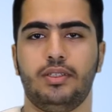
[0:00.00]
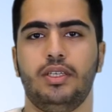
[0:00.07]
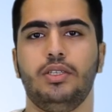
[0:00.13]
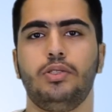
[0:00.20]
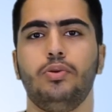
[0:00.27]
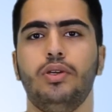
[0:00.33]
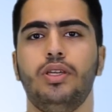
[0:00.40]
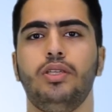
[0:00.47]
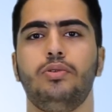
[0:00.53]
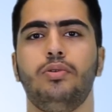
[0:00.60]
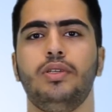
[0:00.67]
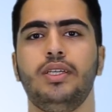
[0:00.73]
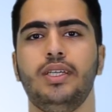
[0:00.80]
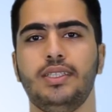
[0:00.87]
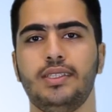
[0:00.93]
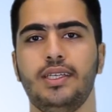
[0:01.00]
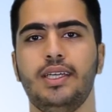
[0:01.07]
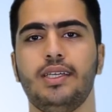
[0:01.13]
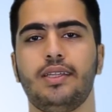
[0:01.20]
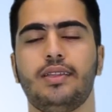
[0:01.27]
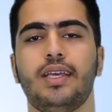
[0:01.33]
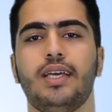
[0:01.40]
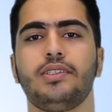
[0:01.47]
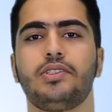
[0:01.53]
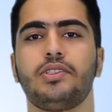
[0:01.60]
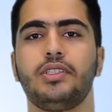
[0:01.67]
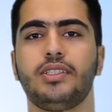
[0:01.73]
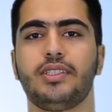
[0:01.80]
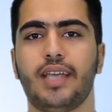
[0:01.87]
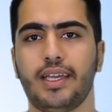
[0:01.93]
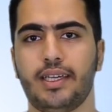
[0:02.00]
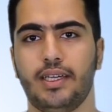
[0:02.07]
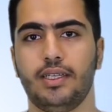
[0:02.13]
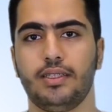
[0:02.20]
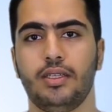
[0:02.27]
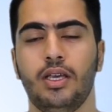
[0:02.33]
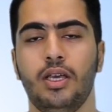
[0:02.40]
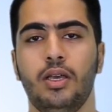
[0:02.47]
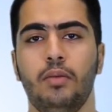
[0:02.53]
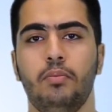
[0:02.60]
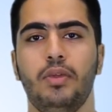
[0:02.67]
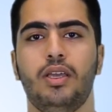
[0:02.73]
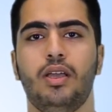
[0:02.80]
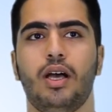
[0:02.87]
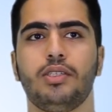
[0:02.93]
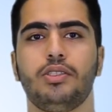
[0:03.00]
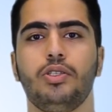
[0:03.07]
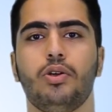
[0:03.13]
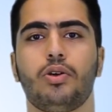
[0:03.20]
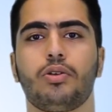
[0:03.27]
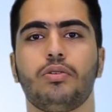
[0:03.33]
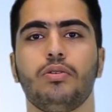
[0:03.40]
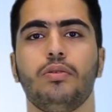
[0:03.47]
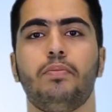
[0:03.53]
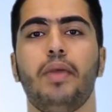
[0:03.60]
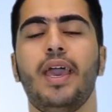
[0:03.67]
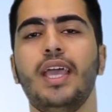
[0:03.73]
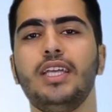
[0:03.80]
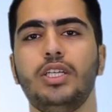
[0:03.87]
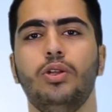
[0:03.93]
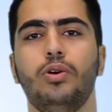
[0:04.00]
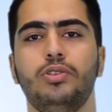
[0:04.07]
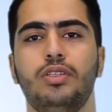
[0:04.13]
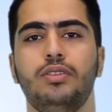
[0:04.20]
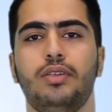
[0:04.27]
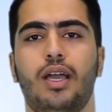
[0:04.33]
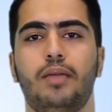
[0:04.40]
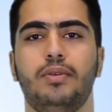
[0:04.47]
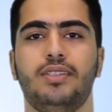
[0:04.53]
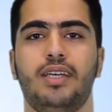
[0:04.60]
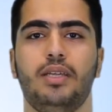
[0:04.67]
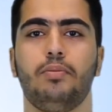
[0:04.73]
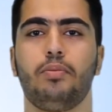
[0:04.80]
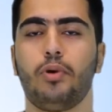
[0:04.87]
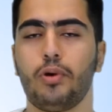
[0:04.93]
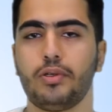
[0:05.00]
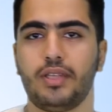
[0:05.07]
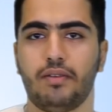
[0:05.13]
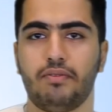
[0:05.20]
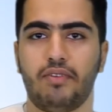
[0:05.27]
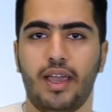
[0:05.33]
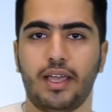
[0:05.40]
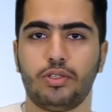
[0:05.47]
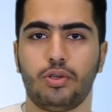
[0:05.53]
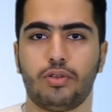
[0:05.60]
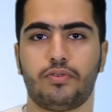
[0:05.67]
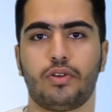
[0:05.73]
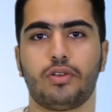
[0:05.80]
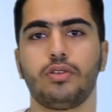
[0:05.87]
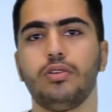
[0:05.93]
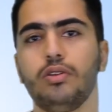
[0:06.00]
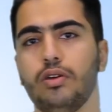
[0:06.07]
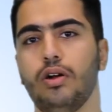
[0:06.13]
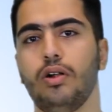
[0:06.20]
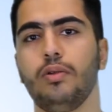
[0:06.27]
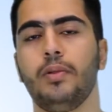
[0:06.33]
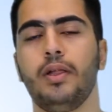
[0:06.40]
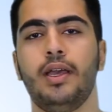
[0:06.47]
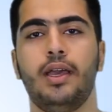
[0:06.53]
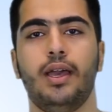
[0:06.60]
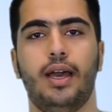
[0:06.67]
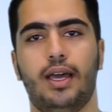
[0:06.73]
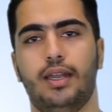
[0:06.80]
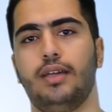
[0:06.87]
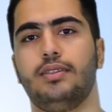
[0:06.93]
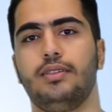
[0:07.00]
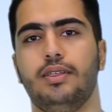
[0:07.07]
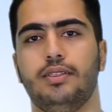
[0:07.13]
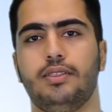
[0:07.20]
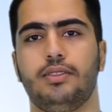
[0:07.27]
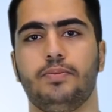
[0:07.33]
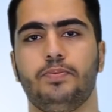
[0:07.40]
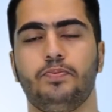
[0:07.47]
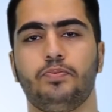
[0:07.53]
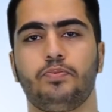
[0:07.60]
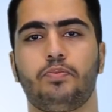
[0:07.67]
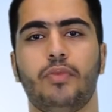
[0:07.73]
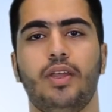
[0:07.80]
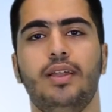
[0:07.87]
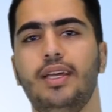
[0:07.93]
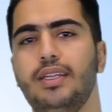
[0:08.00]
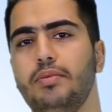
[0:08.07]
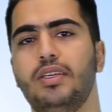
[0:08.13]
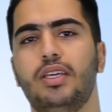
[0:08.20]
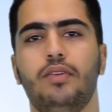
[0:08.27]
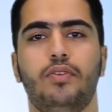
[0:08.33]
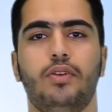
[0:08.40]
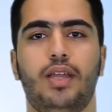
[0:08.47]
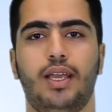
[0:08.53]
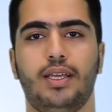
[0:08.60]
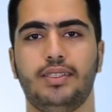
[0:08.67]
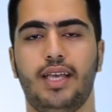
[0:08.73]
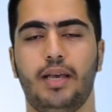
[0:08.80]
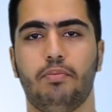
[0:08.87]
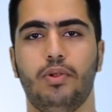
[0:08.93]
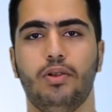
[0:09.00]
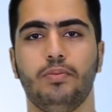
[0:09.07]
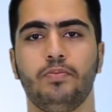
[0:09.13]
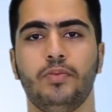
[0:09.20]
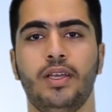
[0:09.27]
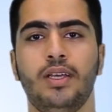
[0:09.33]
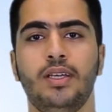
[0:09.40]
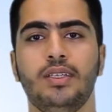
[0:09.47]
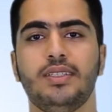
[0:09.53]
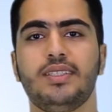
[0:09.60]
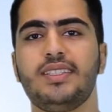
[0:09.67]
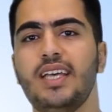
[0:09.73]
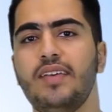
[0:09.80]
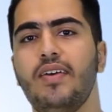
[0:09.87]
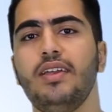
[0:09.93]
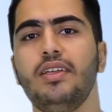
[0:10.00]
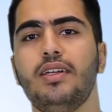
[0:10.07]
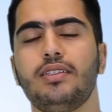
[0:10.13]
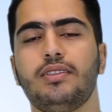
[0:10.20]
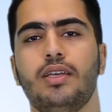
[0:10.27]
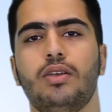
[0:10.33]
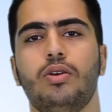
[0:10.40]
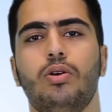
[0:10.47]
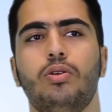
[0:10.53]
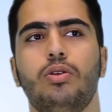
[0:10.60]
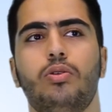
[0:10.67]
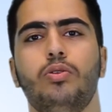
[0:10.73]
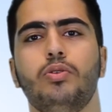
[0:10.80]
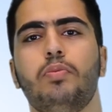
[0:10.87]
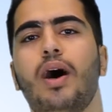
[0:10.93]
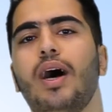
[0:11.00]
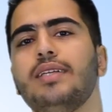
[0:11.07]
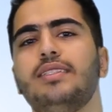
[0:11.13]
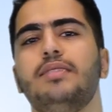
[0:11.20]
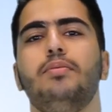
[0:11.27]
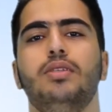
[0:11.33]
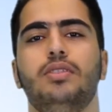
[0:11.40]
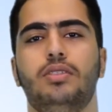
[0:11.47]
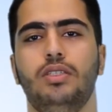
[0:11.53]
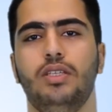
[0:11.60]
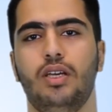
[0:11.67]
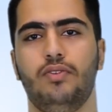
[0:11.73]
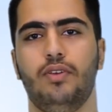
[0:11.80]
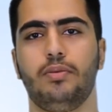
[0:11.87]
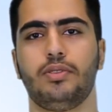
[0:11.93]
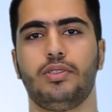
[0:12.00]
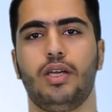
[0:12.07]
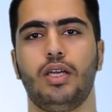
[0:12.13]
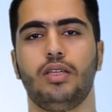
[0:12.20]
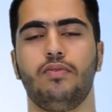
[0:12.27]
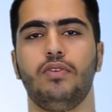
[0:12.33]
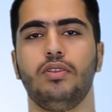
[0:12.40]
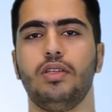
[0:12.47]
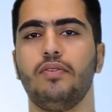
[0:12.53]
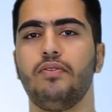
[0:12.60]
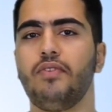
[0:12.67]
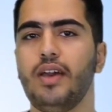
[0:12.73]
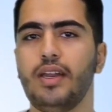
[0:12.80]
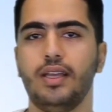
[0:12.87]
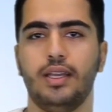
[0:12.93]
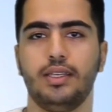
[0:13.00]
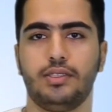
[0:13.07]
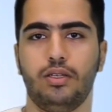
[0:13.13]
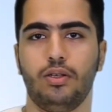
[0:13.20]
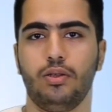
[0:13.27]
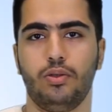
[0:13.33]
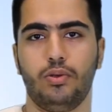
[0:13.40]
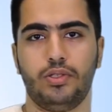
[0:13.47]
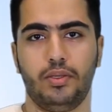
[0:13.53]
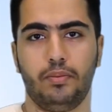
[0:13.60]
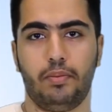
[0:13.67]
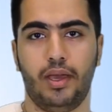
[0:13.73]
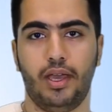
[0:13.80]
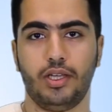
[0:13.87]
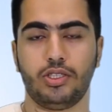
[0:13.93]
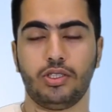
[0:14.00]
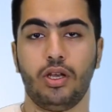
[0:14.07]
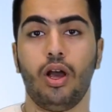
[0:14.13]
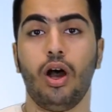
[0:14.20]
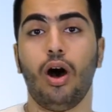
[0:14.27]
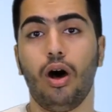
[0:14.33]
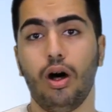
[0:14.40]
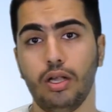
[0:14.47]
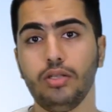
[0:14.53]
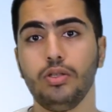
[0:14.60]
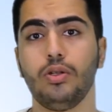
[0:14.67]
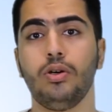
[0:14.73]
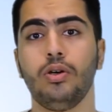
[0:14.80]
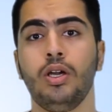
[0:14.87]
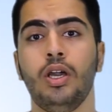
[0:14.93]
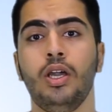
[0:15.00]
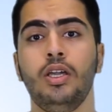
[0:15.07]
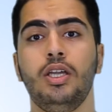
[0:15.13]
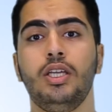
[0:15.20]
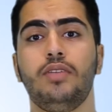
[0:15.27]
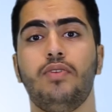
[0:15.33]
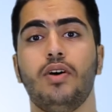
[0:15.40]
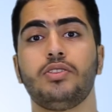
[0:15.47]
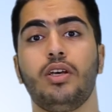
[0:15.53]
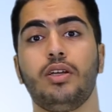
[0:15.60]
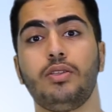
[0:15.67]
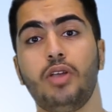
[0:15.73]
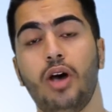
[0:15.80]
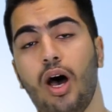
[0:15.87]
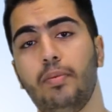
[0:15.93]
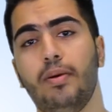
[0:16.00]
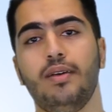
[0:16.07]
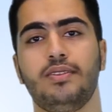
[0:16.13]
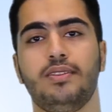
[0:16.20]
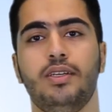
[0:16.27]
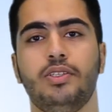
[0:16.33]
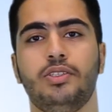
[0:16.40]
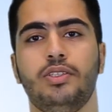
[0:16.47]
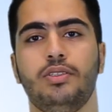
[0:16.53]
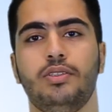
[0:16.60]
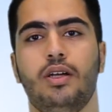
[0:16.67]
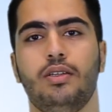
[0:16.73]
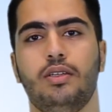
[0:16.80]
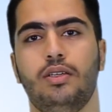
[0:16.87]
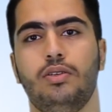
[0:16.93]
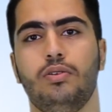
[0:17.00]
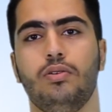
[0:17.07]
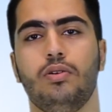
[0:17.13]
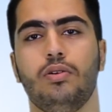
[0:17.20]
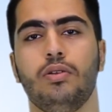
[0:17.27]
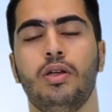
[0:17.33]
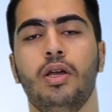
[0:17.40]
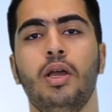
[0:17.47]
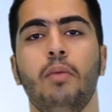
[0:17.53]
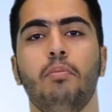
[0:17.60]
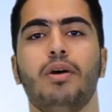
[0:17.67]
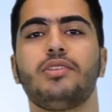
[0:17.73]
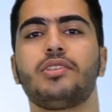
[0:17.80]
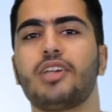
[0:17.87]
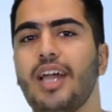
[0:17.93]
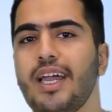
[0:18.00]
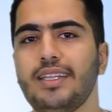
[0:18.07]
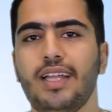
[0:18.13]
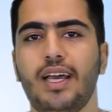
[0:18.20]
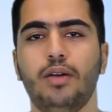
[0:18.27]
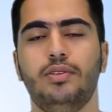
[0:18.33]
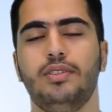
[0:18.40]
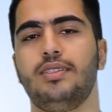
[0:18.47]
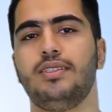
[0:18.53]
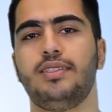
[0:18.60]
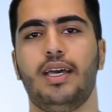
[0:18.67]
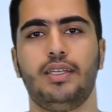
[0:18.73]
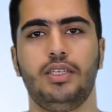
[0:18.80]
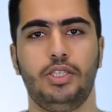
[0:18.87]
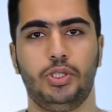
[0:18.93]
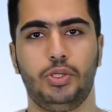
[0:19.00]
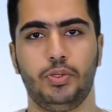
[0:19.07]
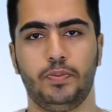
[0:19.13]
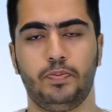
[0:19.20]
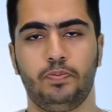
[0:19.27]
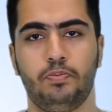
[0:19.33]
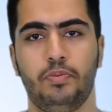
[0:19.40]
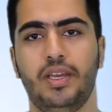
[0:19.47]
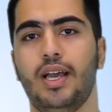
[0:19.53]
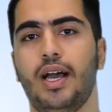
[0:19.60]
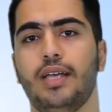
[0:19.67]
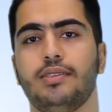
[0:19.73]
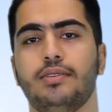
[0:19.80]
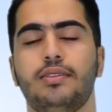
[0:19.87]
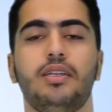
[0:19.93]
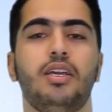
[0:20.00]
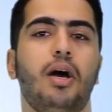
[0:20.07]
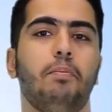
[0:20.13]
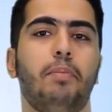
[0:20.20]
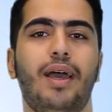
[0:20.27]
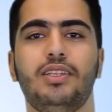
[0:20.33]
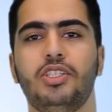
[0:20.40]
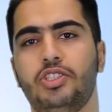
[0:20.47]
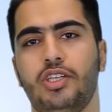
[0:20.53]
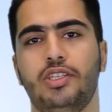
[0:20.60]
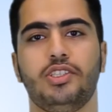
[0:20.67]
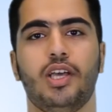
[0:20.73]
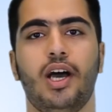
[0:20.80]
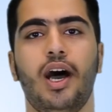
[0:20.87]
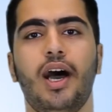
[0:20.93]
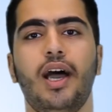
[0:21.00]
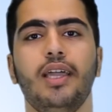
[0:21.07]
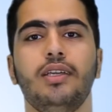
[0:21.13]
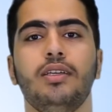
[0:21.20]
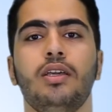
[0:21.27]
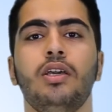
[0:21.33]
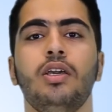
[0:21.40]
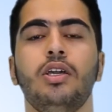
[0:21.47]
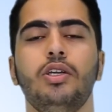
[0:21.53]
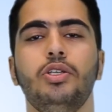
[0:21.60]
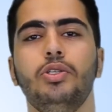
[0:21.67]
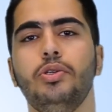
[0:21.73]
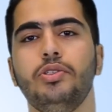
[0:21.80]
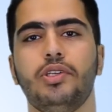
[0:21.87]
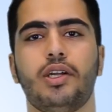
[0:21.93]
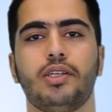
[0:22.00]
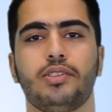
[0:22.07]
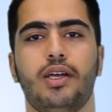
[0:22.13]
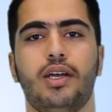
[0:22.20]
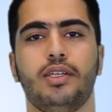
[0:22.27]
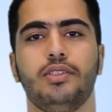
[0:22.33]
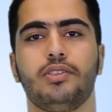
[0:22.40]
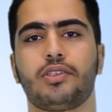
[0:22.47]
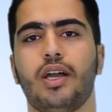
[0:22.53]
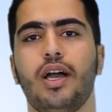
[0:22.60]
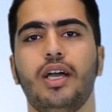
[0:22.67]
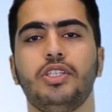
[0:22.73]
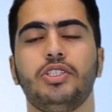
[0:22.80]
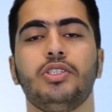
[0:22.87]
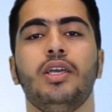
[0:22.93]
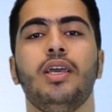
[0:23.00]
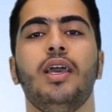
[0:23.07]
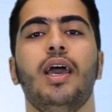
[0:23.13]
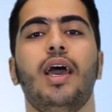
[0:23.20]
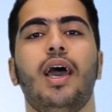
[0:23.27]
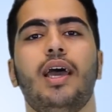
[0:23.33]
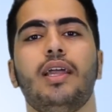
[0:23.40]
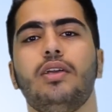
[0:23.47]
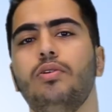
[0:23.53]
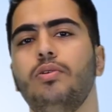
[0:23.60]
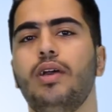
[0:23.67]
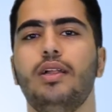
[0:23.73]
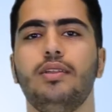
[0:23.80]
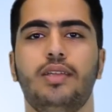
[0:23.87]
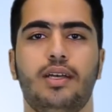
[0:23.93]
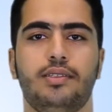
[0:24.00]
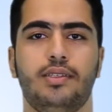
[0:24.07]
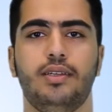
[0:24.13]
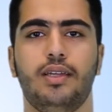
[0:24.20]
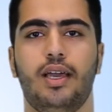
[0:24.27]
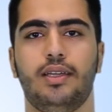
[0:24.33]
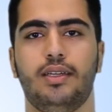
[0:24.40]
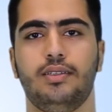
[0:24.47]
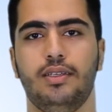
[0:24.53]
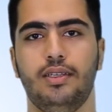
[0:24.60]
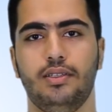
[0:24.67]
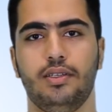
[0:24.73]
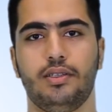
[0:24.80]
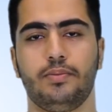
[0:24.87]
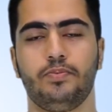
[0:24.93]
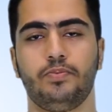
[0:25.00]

in 2020 is less than 3 seconds because your page loading time is an important factor for Google and audience. Let me give you an example. 7 years ago, you could possibly see a website with a very slow loading page, although it was on top of search results in Google. But right now, this is an issue because the competition is high, users are in a rush, and Google doesn't like it either.